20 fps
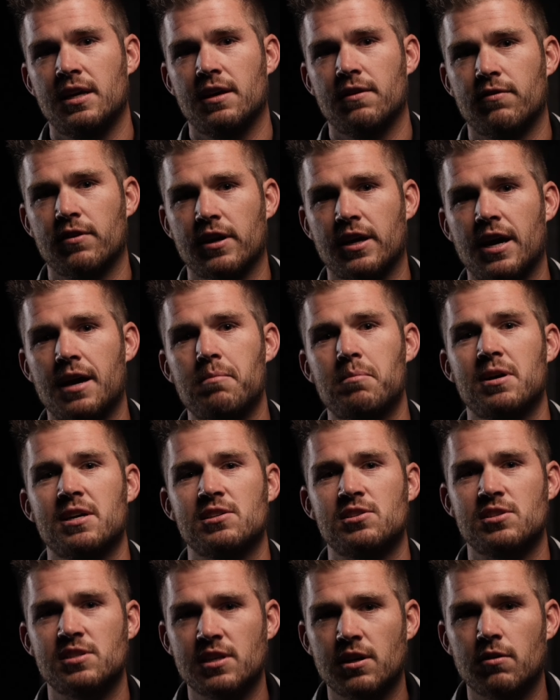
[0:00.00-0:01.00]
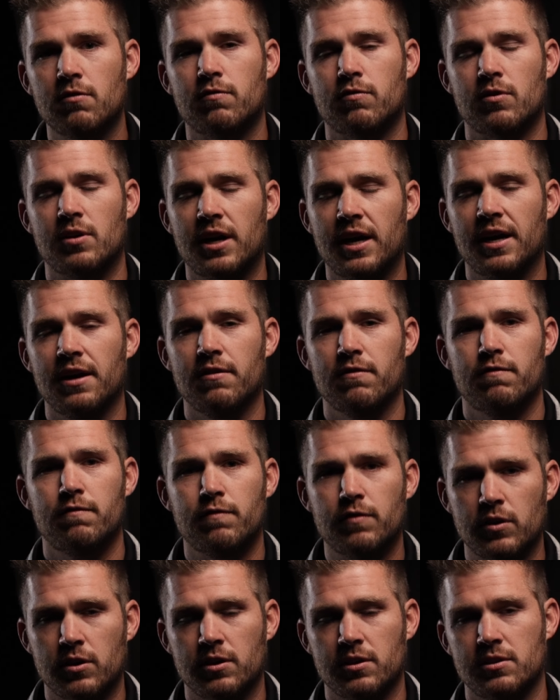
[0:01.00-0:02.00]
if I got myself right
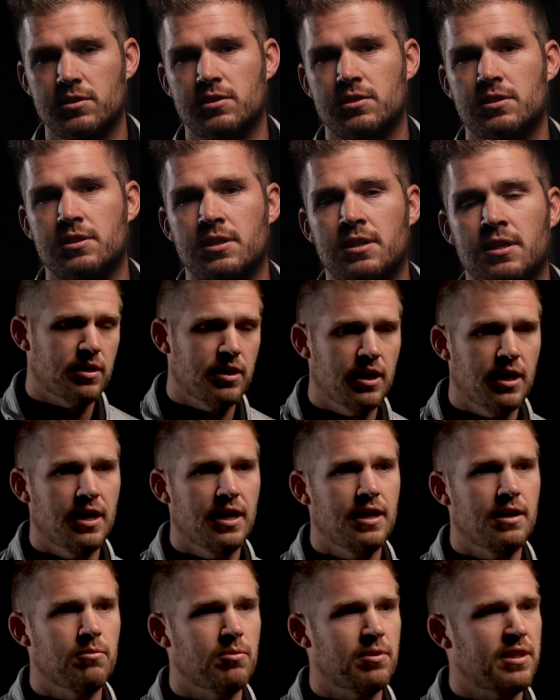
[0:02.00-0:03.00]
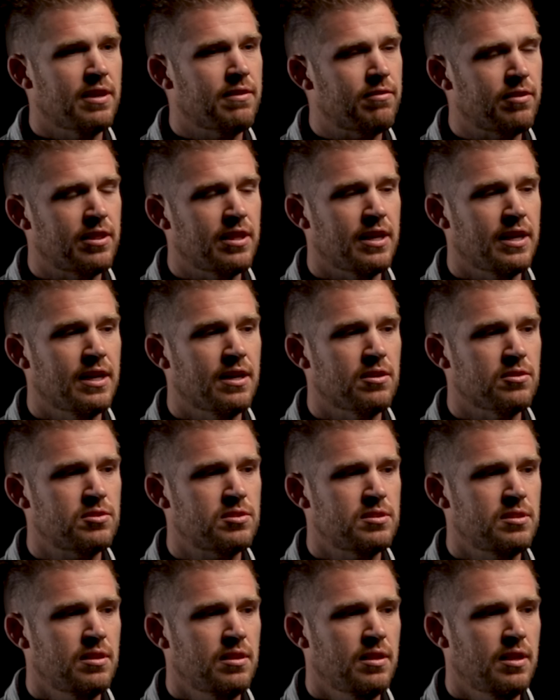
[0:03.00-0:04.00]
first, God and with everything
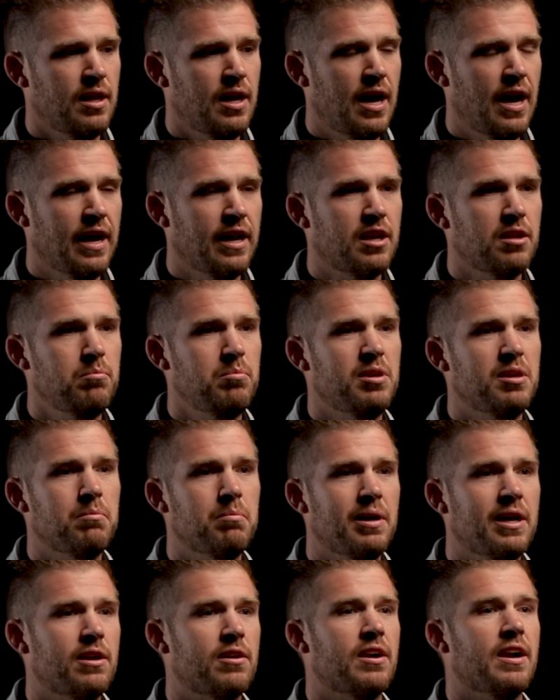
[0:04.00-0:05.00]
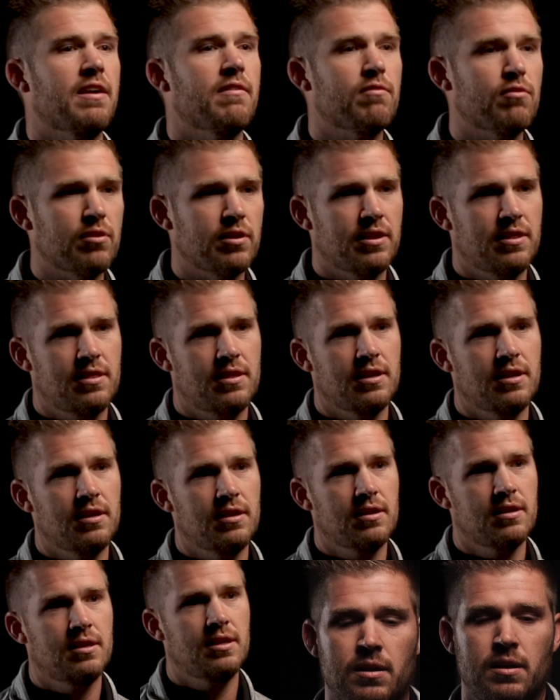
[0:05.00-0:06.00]
else, I could be a better
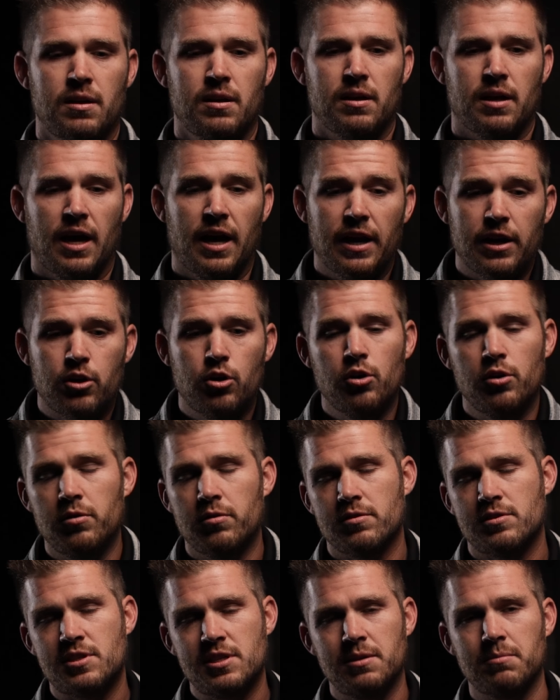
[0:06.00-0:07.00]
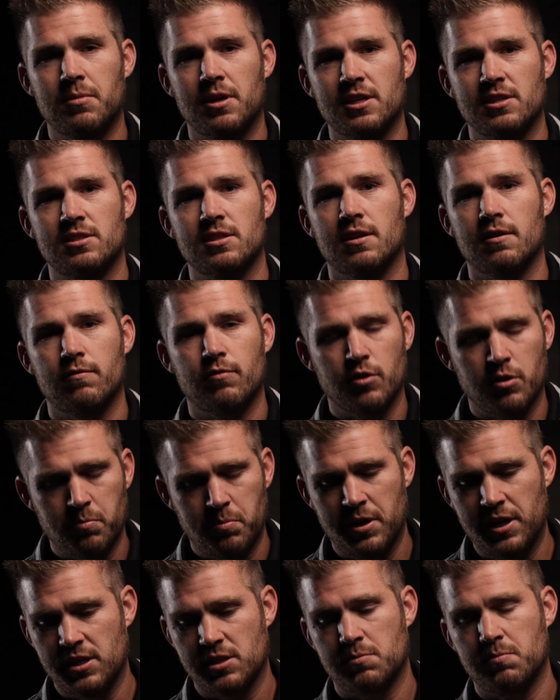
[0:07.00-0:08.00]
everything. I couldn't see myself with a
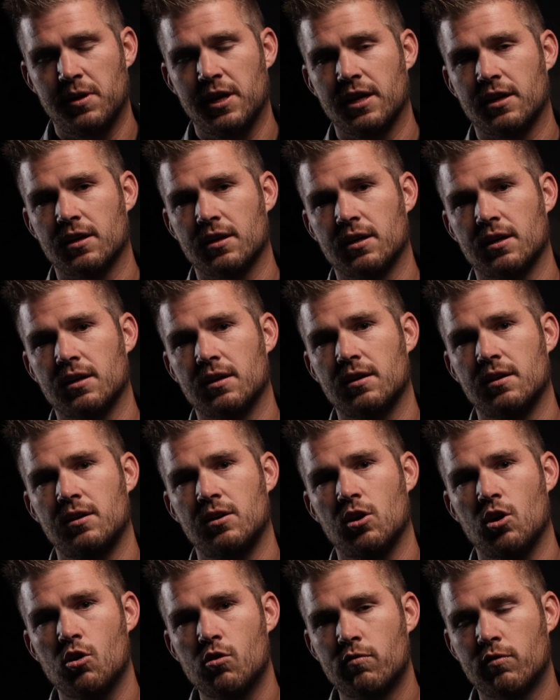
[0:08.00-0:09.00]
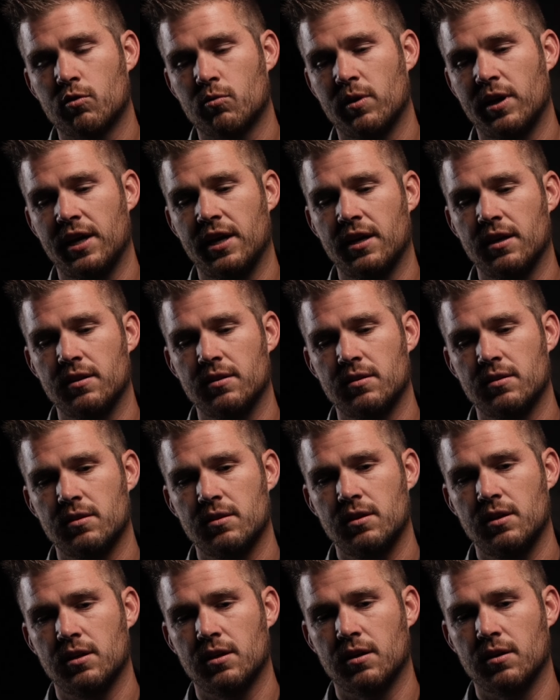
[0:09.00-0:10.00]
pacemaker, overweight,
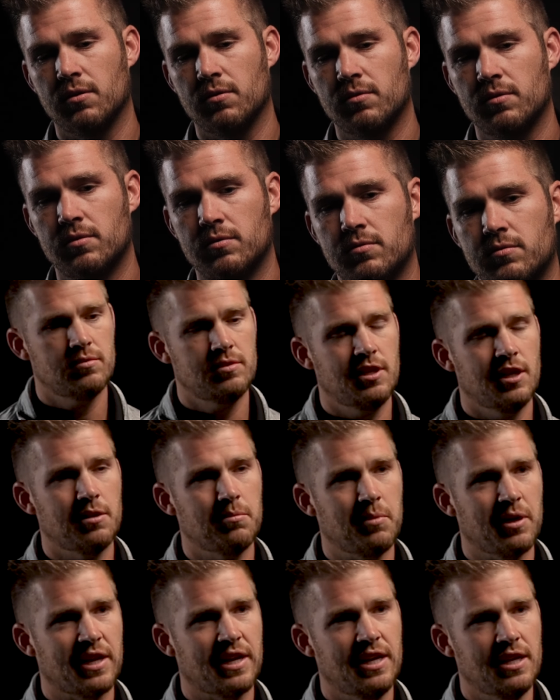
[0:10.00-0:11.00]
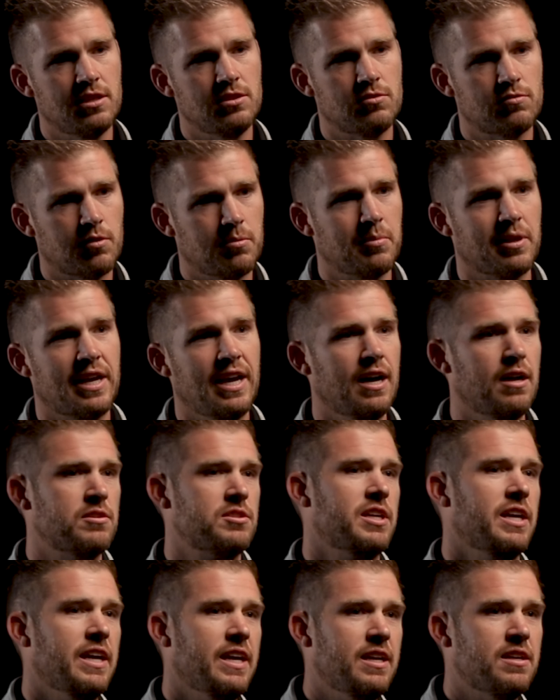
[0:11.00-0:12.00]
you know, telling my kids from the
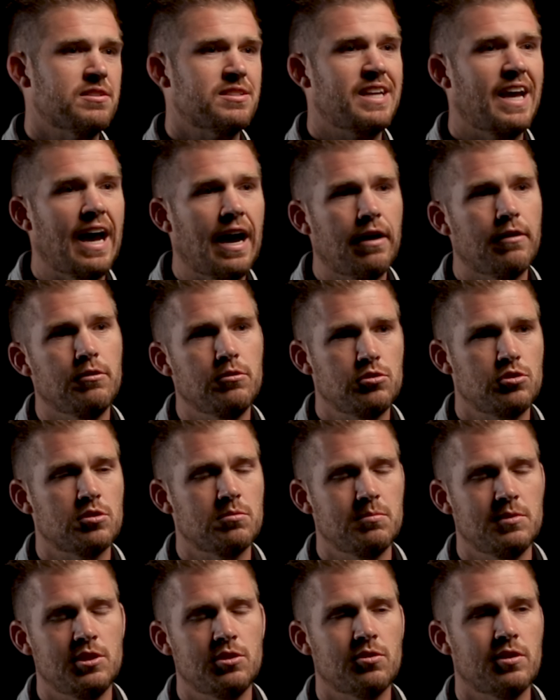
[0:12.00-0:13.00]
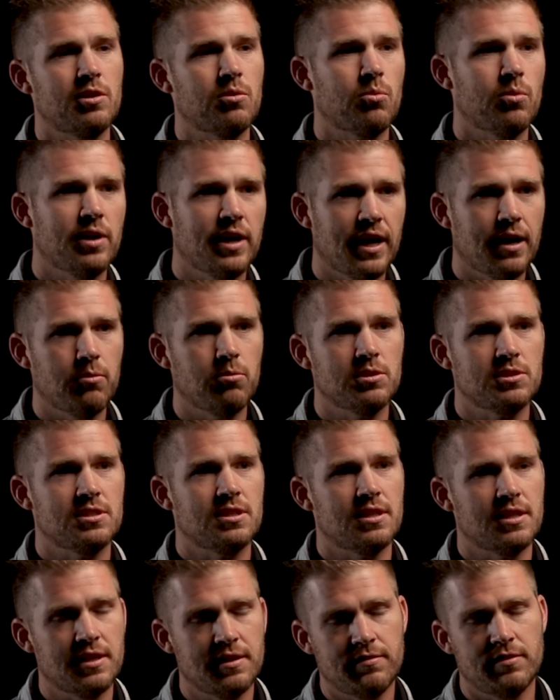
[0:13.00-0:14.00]
couch, hey, here's how you should be doing it when I
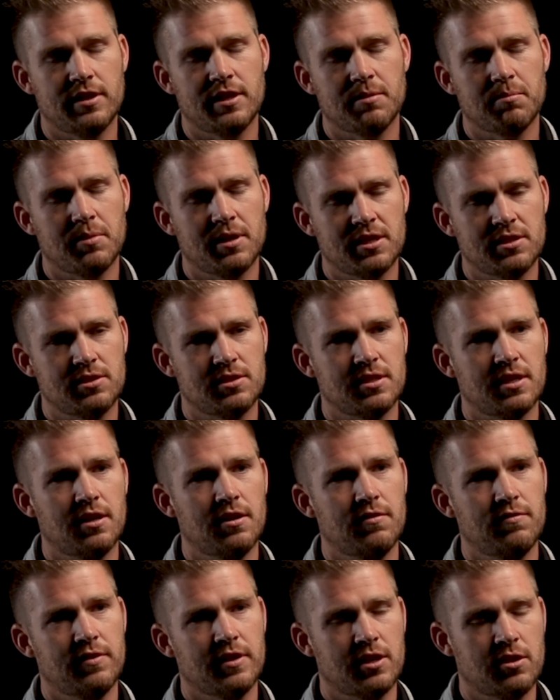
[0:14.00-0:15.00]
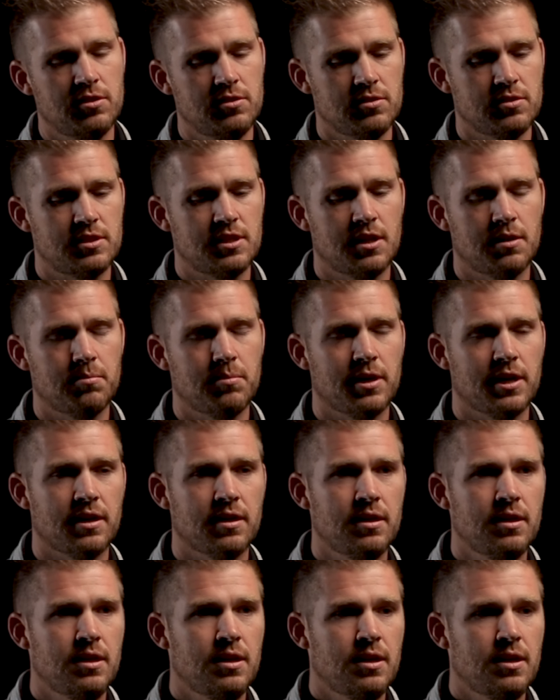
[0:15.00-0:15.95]
wasn't living it myself. I couldn't tell my